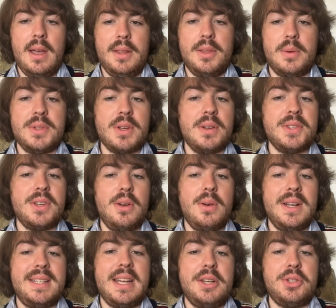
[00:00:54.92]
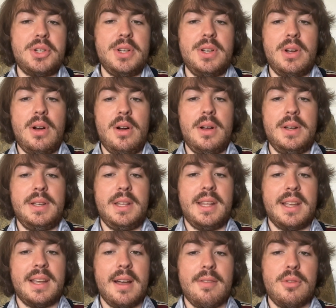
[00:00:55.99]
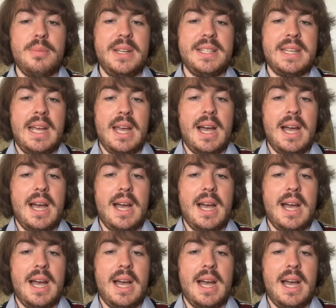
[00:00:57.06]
There was also attention on the government